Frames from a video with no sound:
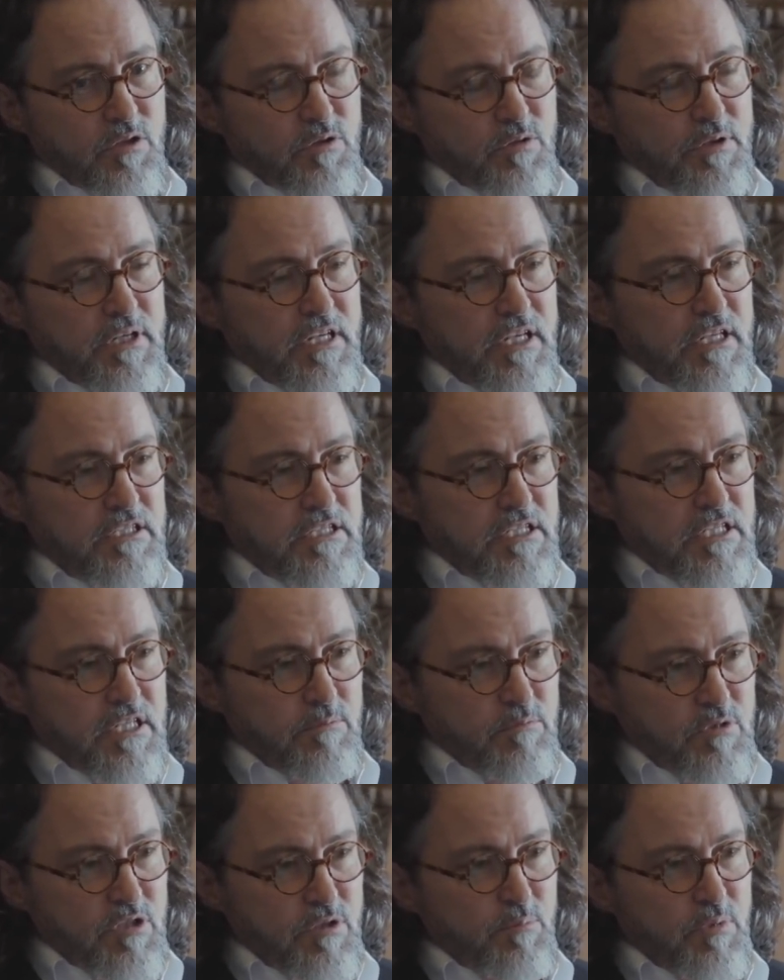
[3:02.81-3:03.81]
greed
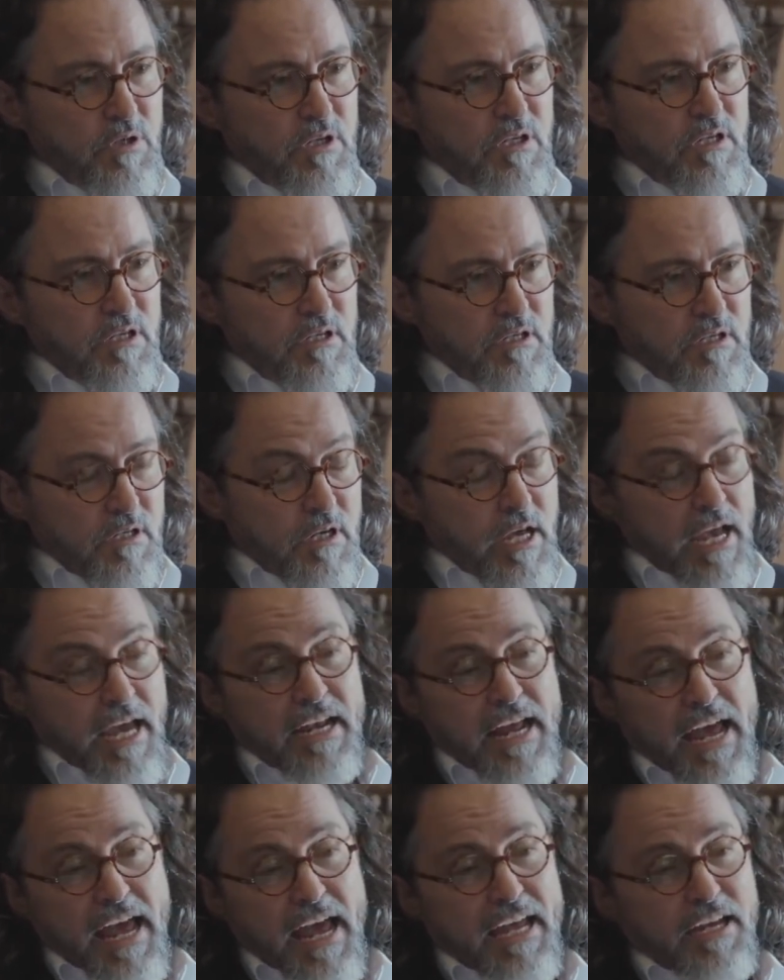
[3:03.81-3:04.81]
seem to be,
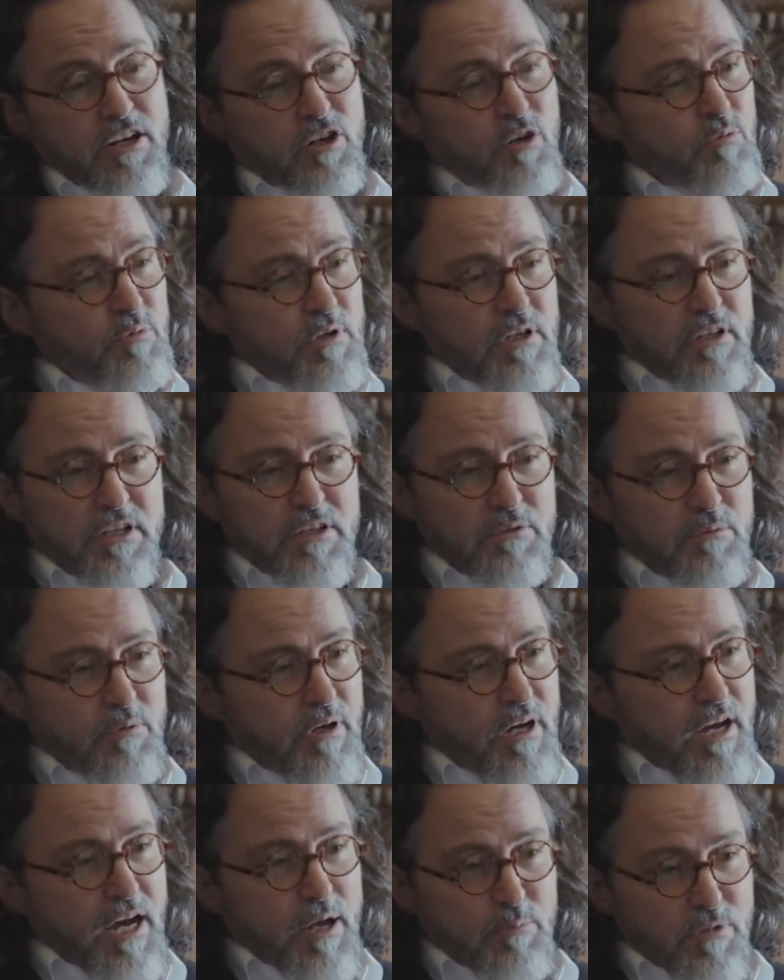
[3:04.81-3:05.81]
and anger
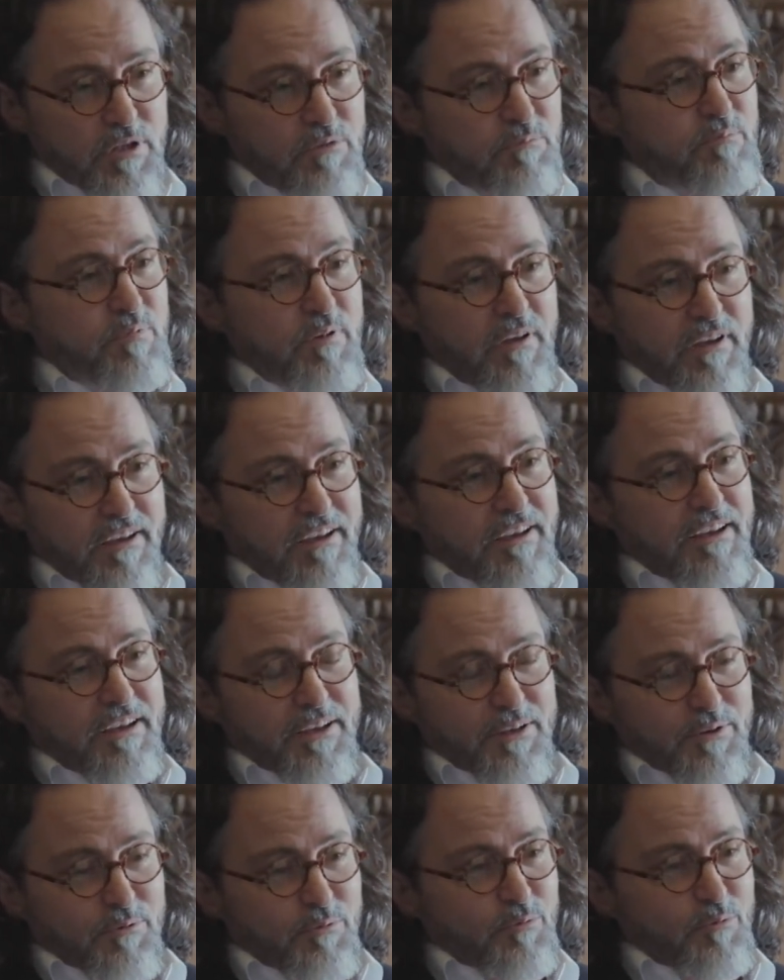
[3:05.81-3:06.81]
really, I mean,
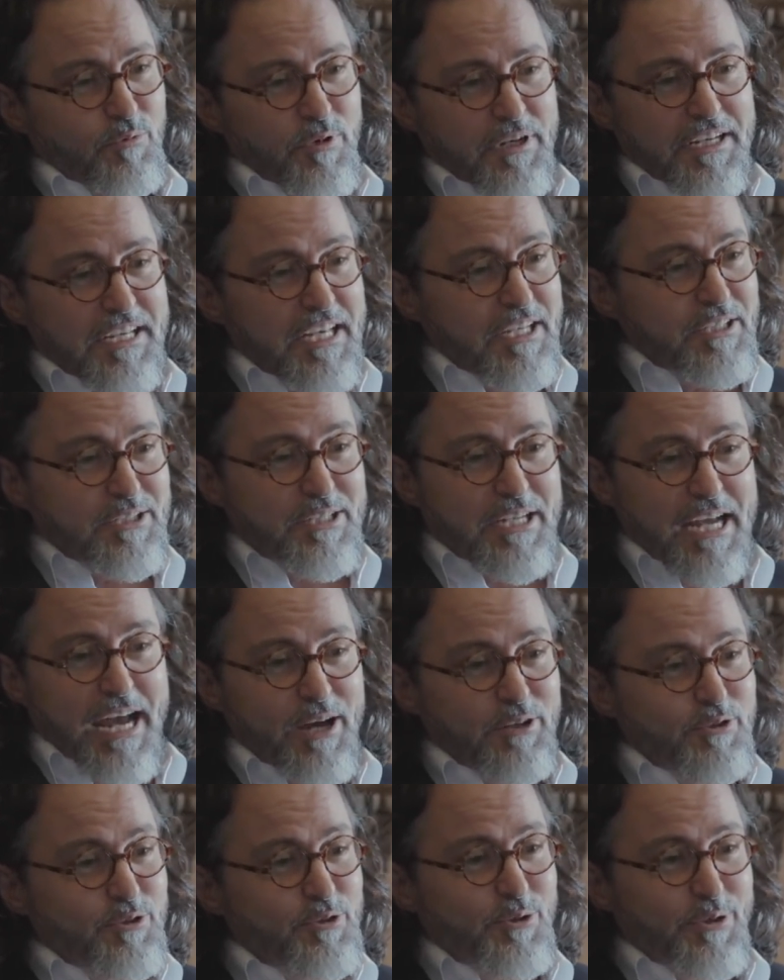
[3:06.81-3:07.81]
when it gets
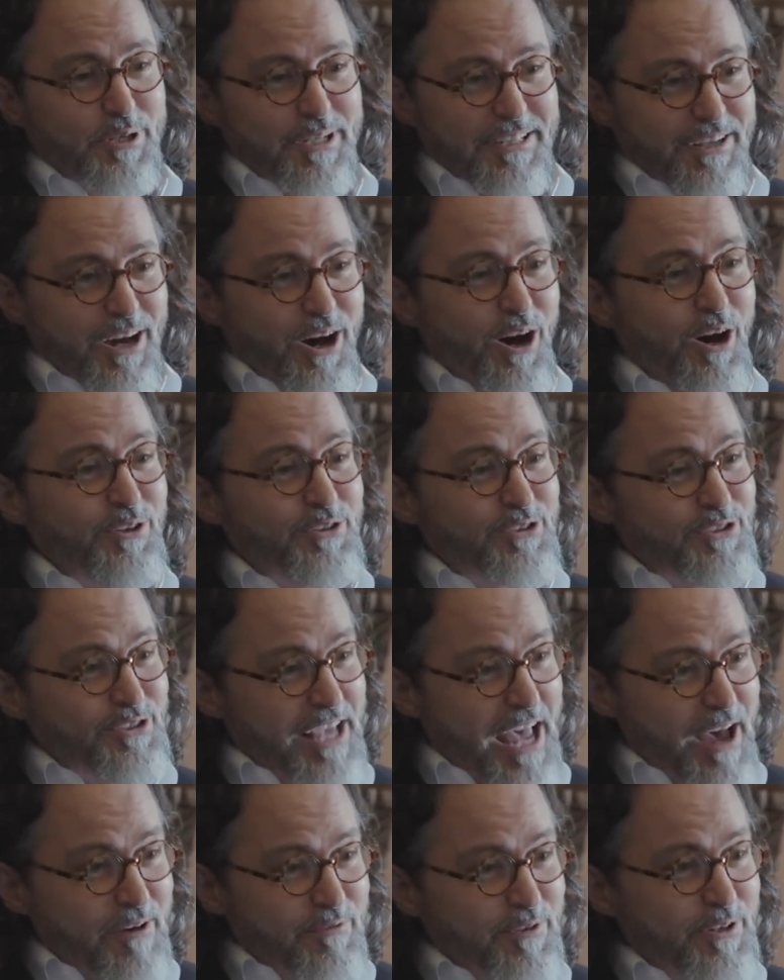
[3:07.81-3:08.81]
down to it, all
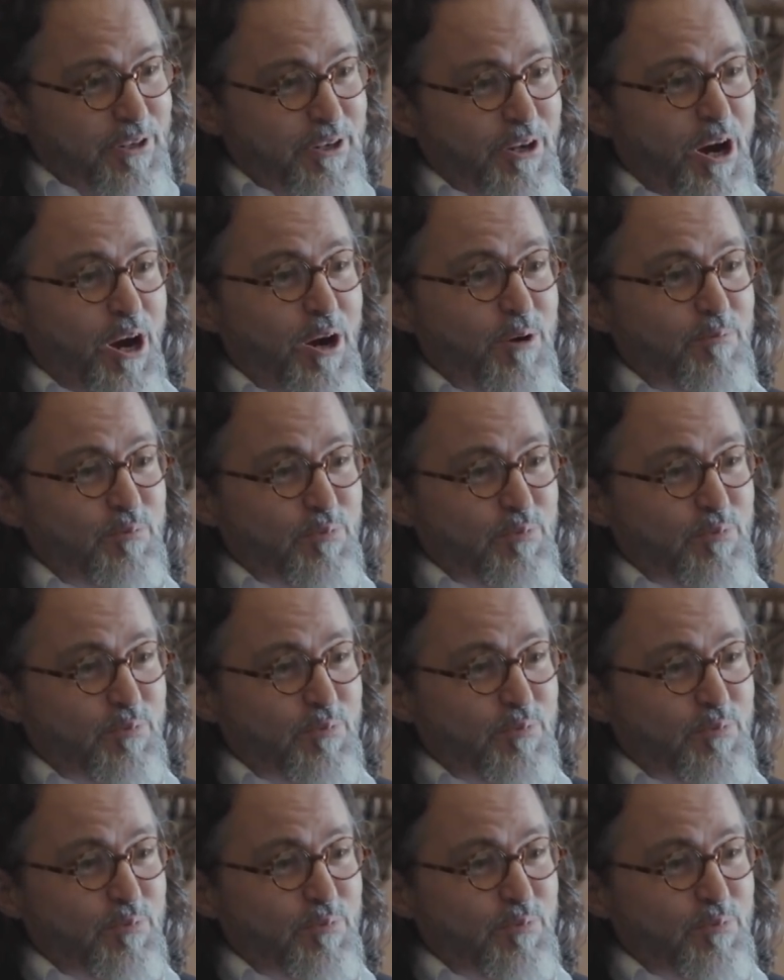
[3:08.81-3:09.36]
seven are